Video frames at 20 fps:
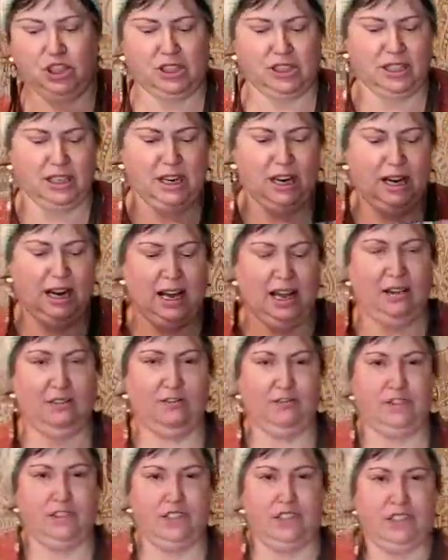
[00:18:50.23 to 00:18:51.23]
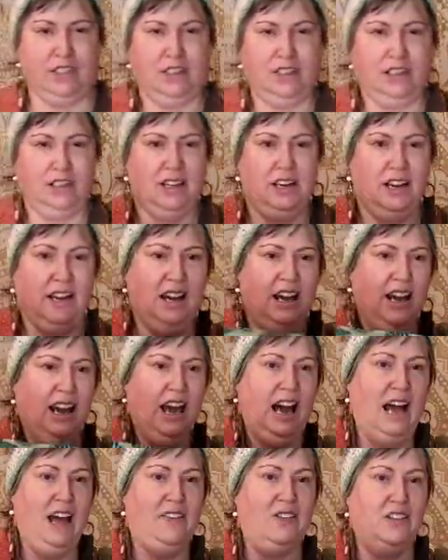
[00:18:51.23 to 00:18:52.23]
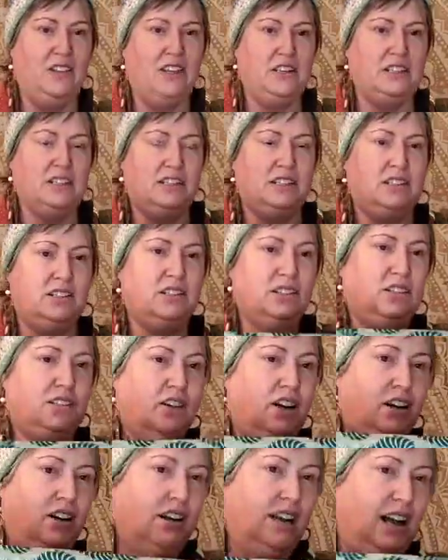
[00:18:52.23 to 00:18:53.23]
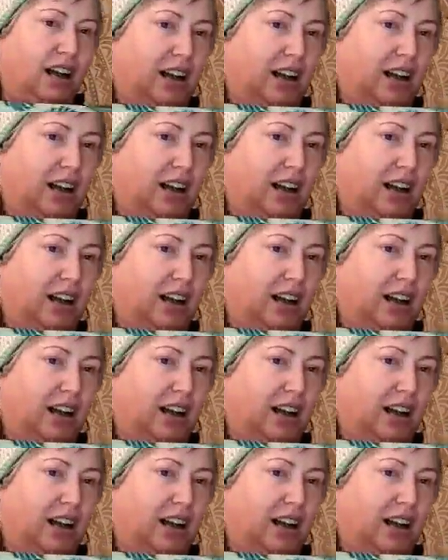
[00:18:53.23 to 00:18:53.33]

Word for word: left. And this is the colour.